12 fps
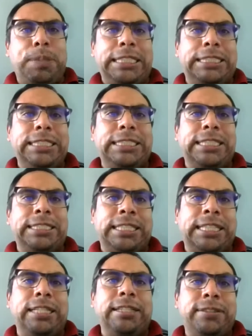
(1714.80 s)
basic
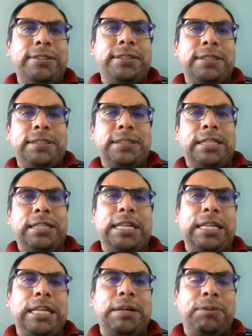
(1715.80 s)
skills that
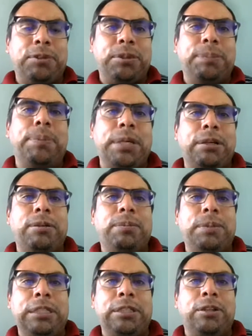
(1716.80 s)
they have to
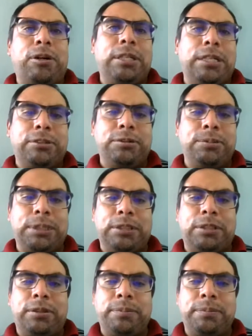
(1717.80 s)
develop in order to
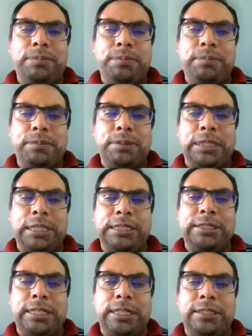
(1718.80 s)
become a
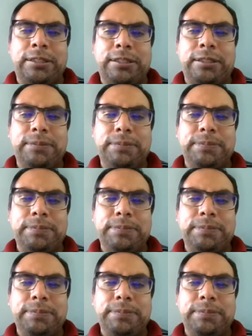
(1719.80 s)
designer?